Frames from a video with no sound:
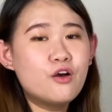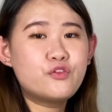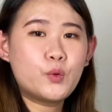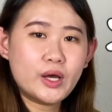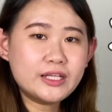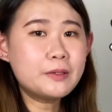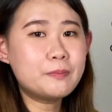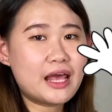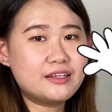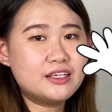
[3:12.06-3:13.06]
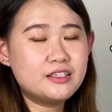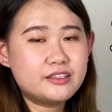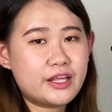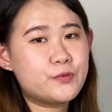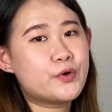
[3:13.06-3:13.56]
For wedding planner,
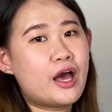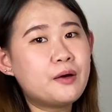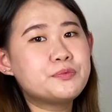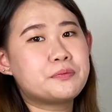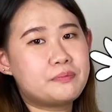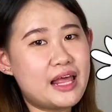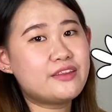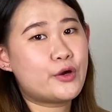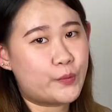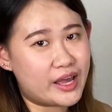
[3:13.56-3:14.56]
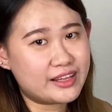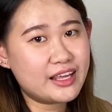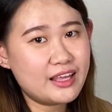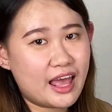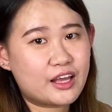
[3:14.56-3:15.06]
they will help to plan your wedding
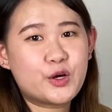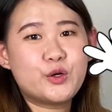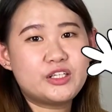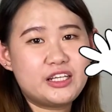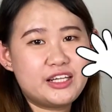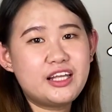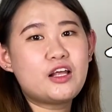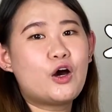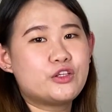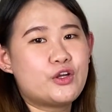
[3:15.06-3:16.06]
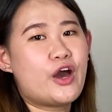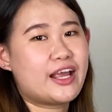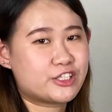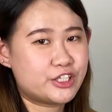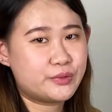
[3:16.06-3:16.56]
and coordinate on your
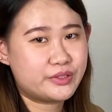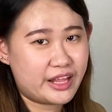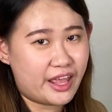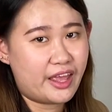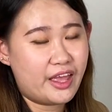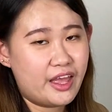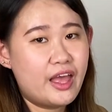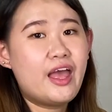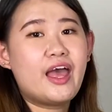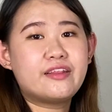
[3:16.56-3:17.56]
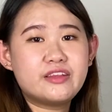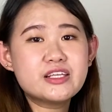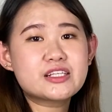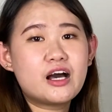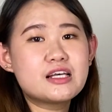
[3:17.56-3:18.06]
actual day. And this
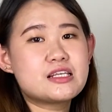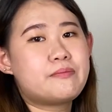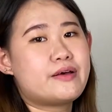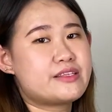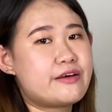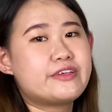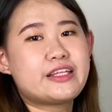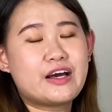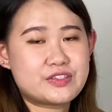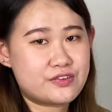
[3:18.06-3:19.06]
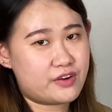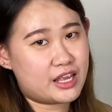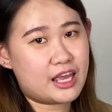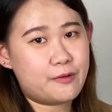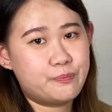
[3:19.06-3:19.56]
costs about 7,000
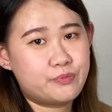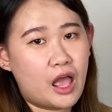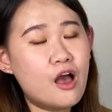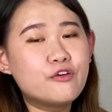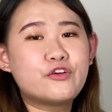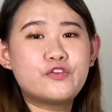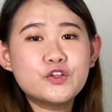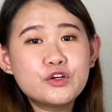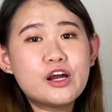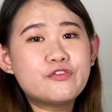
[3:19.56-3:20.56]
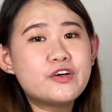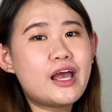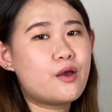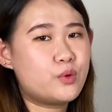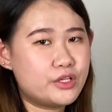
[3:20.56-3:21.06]
ringgit. For photographer
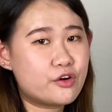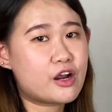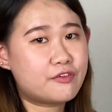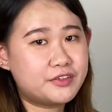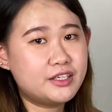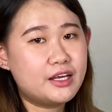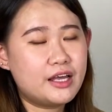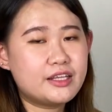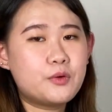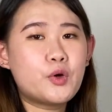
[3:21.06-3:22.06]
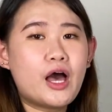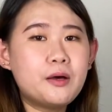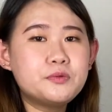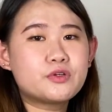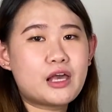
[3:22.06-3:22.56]
and videographer, they will help
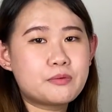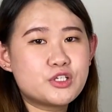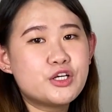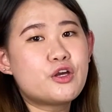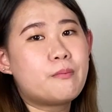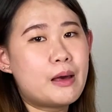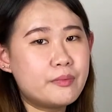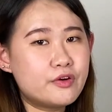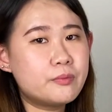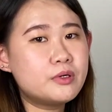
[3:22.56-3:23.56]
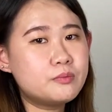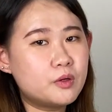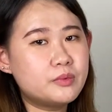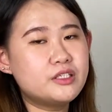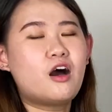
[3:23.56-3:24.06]
to capture your memorable
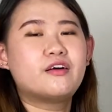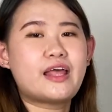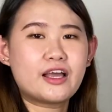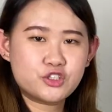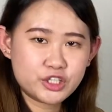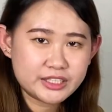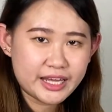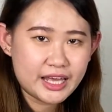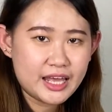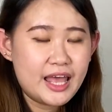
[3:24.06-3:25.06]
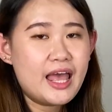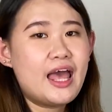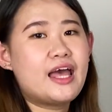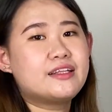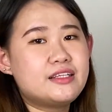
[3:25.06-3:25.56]
moment on actual day,
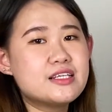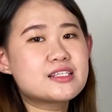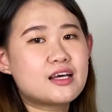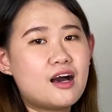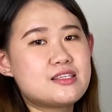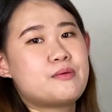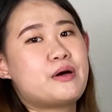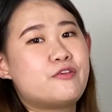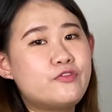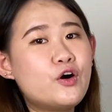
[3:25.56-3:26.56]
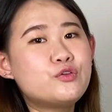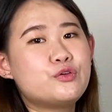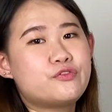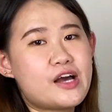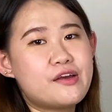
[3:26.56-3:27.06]
and this costs about 4,000 to
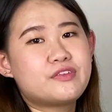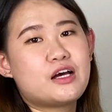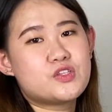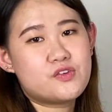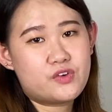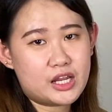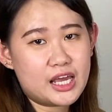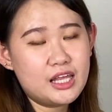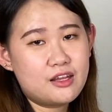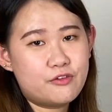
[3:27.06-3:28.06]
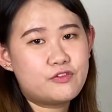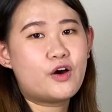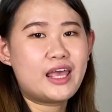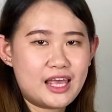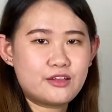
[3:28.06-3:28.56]
5,000 ringgit for
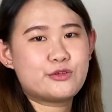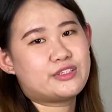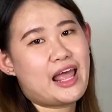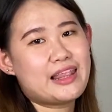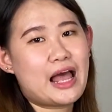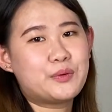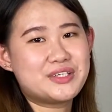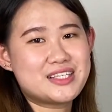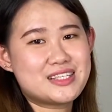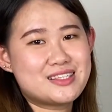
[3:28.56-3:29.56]
8 to 10 hours.